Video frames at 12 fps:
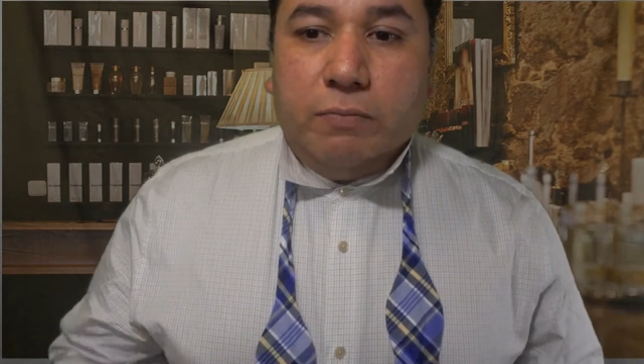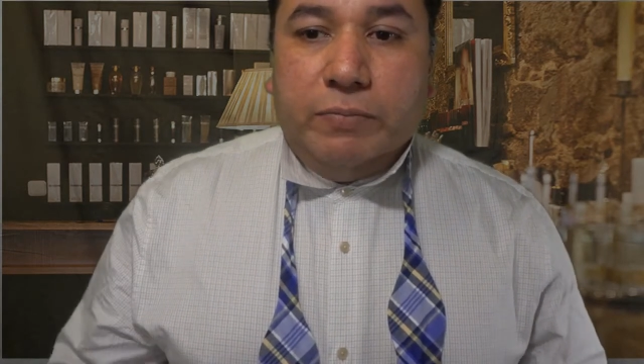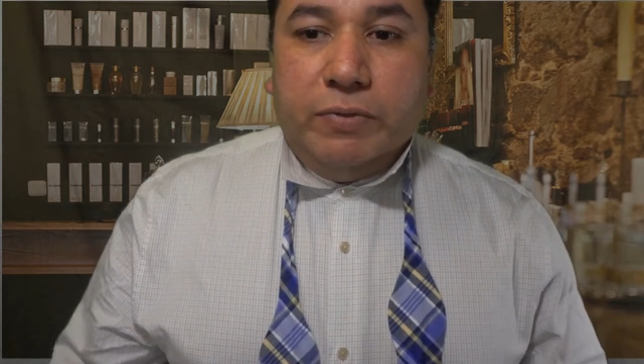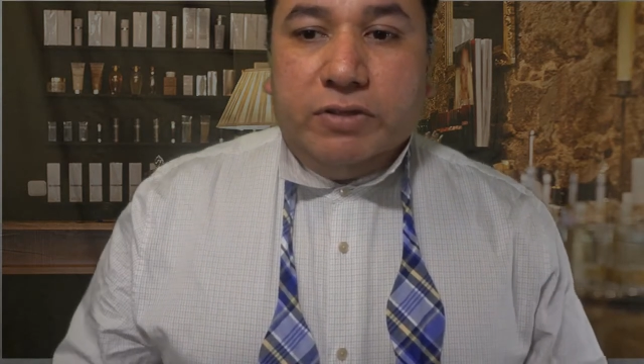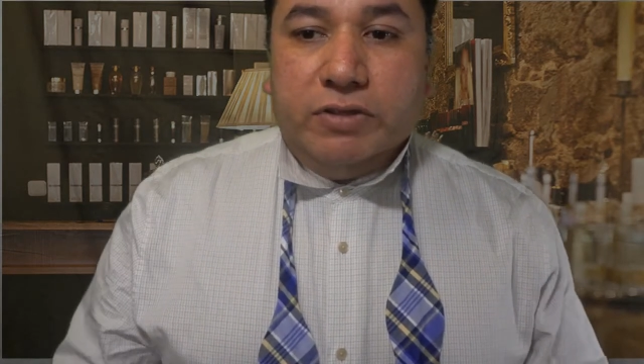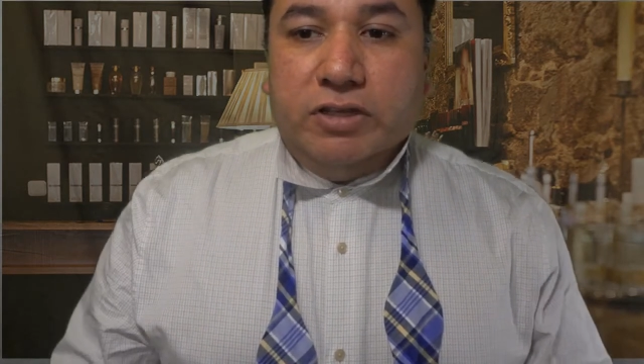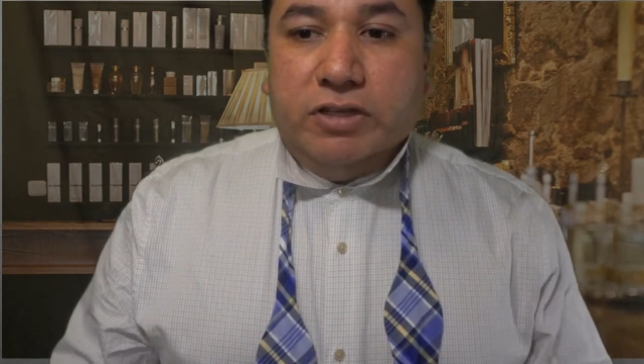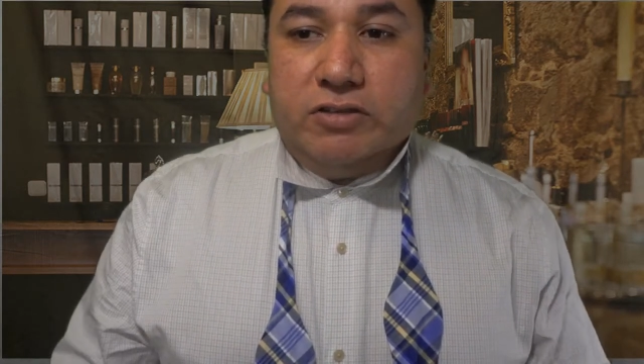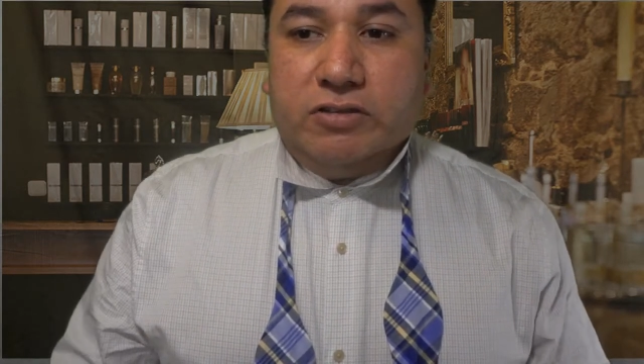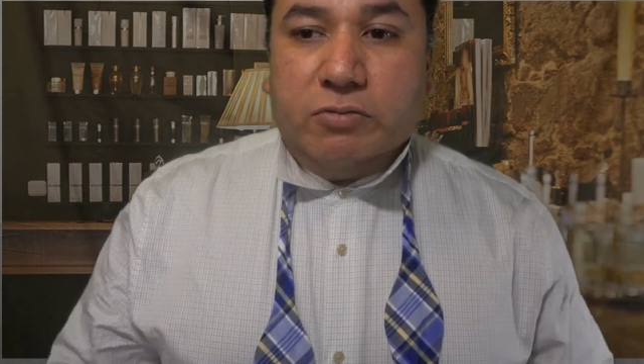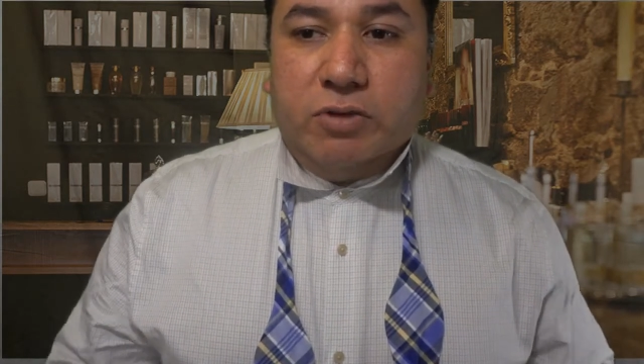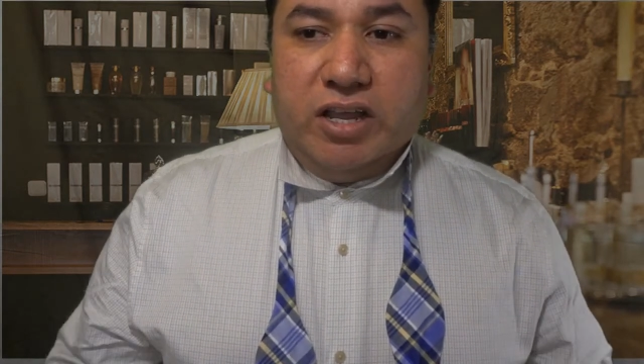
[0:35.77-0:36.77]

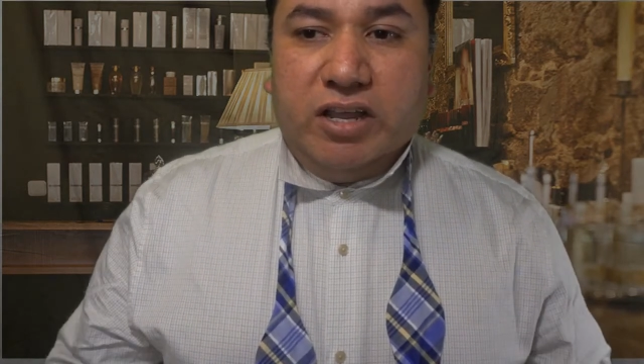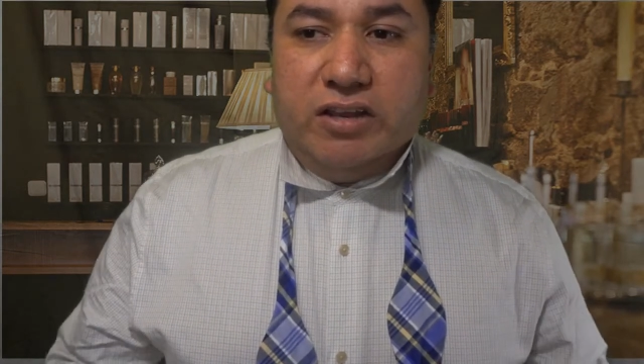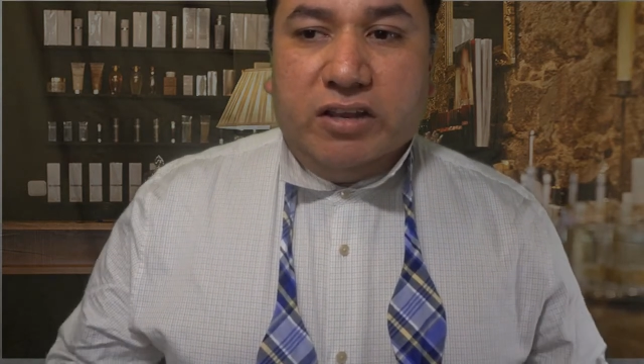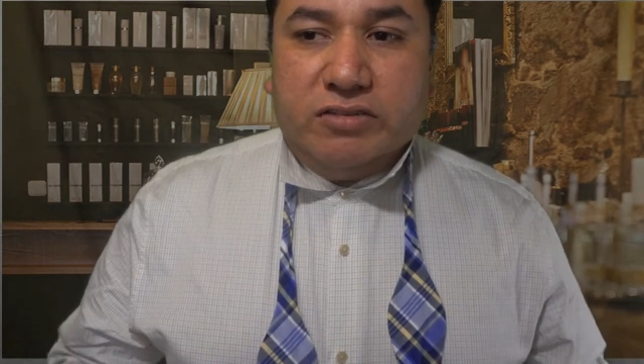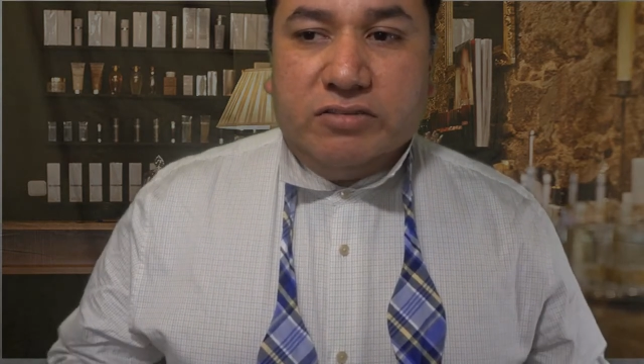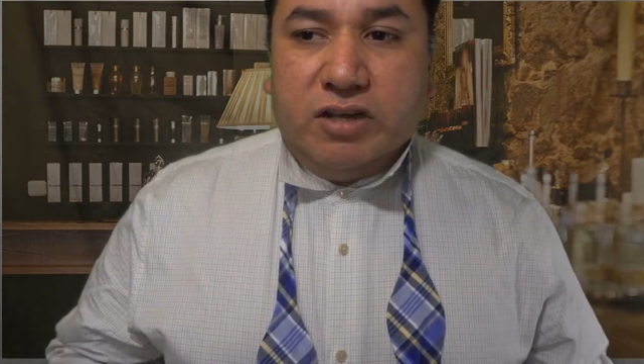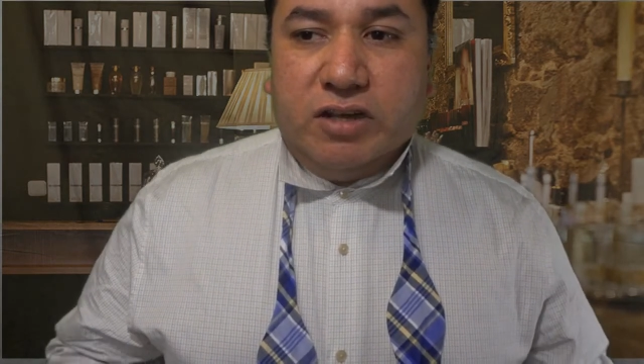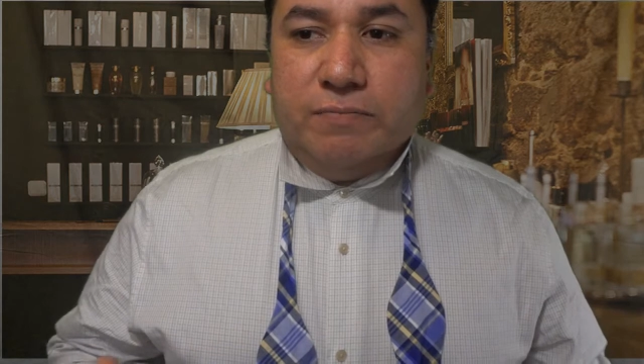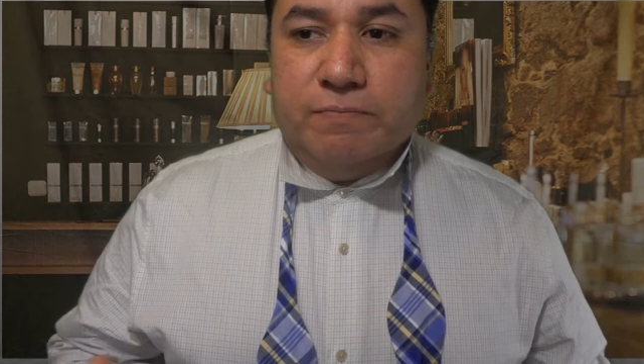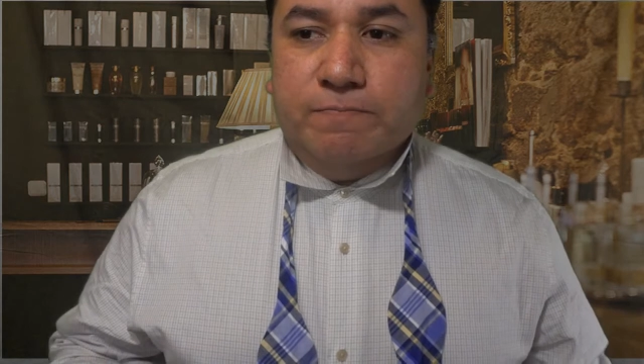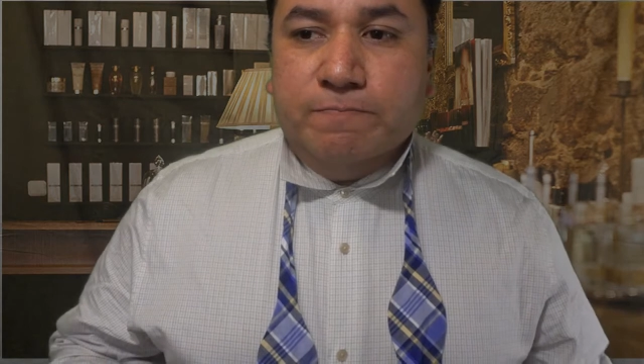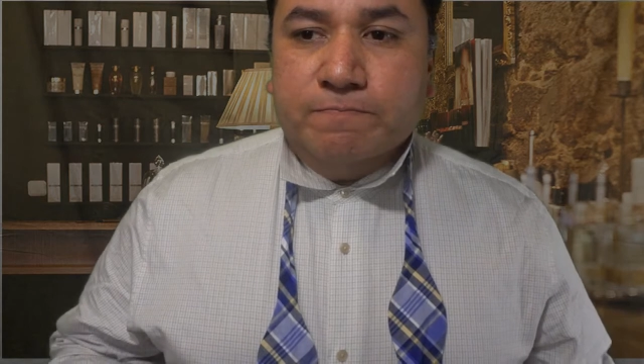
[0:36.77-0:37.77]
business related uh,
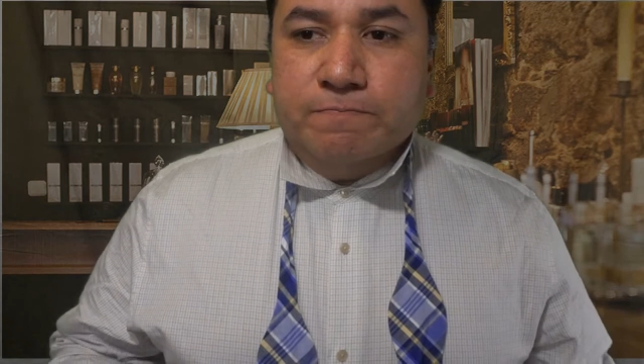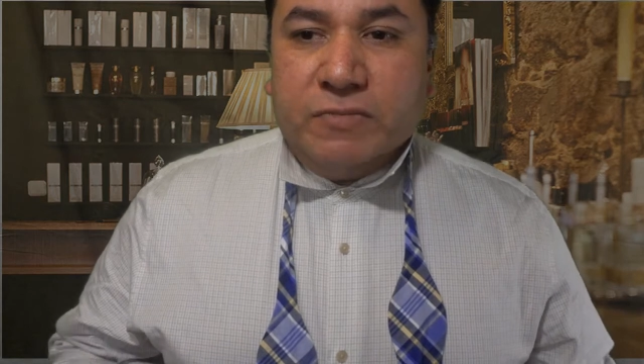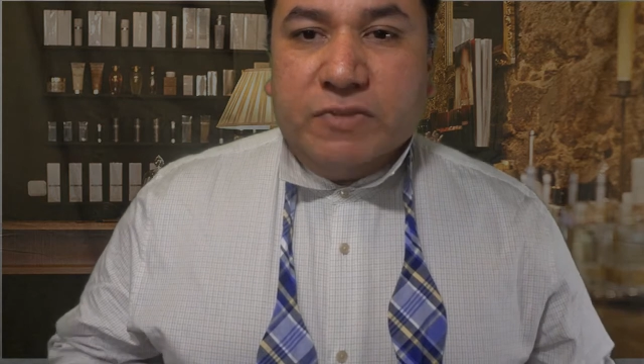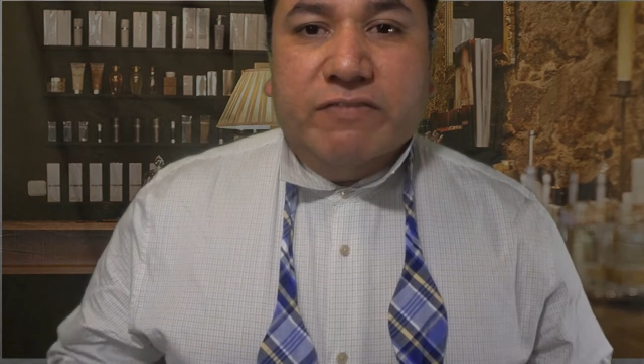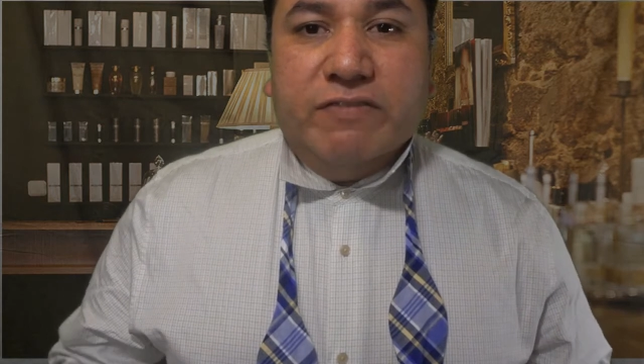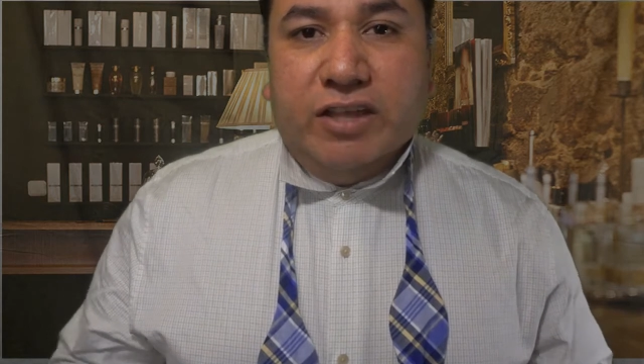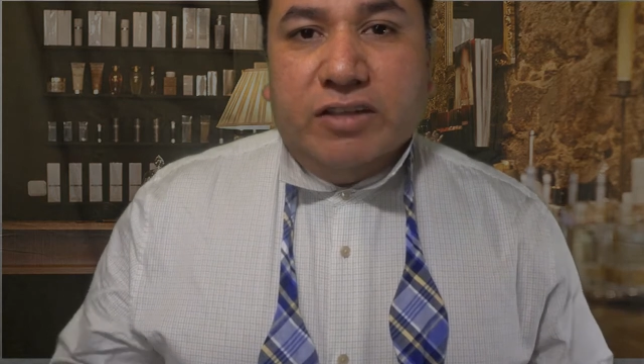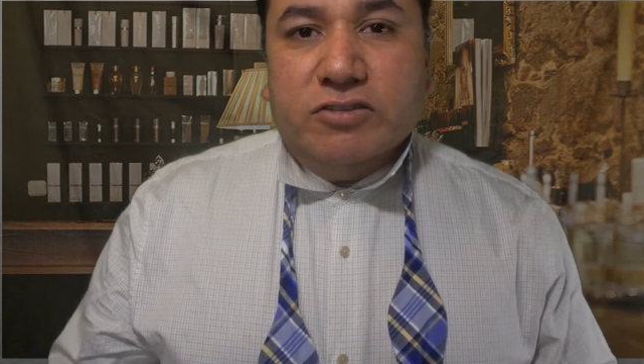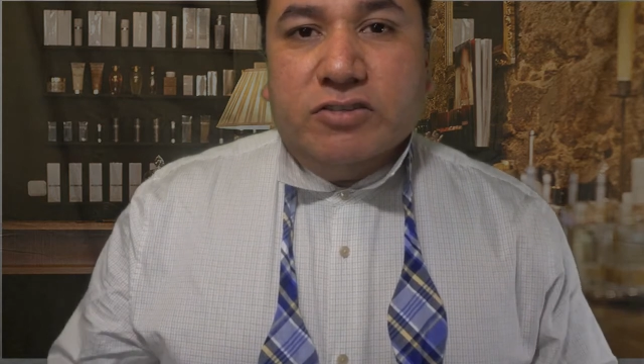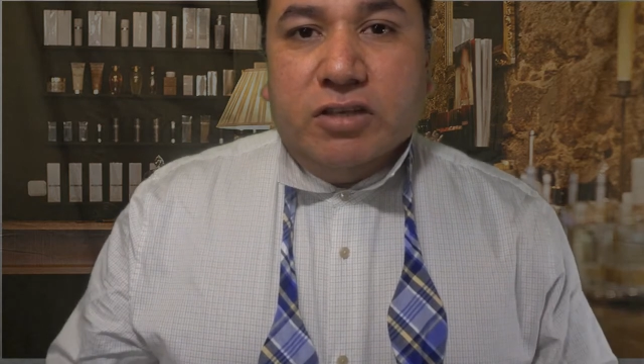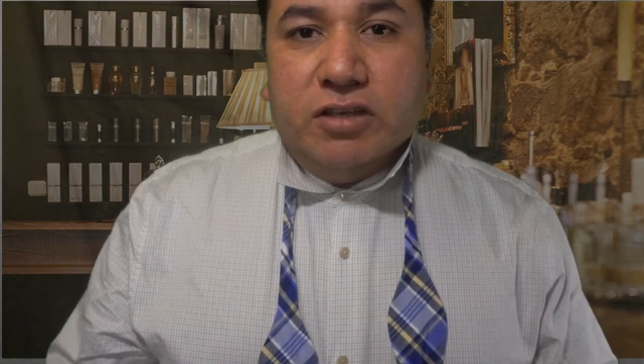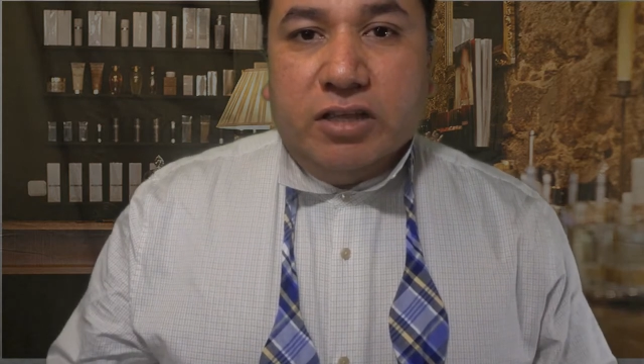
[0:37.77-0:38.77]

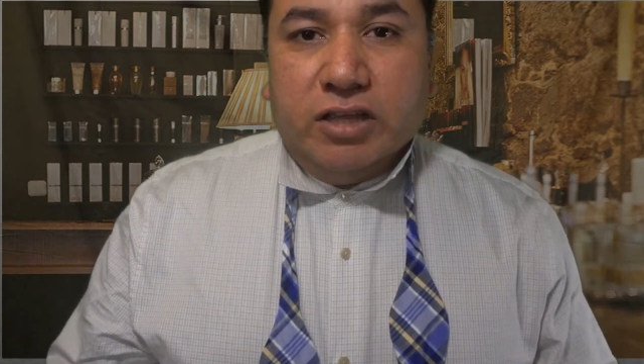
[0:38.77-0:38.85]
events.